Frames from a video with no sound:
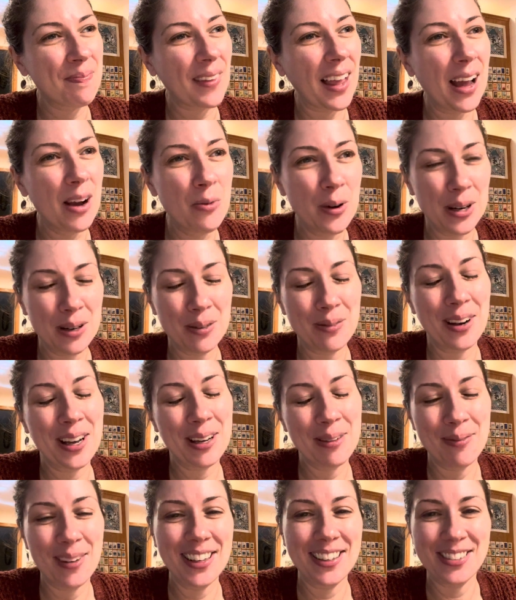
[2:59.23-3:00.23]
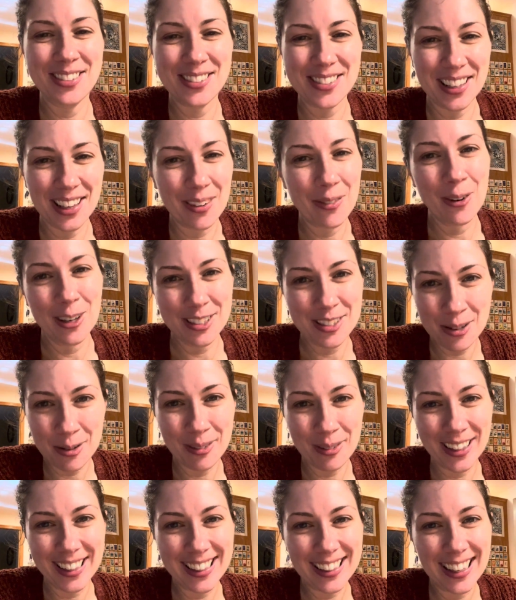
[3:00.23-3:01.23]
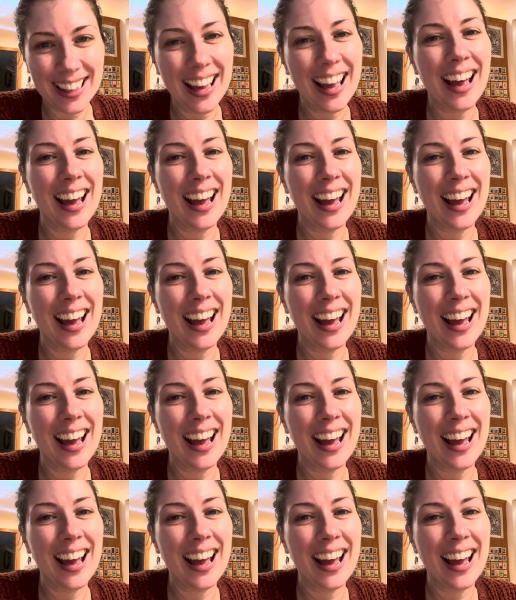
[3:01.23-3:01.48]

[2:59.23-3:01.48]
I wouldn't recommend using it 1-to-1.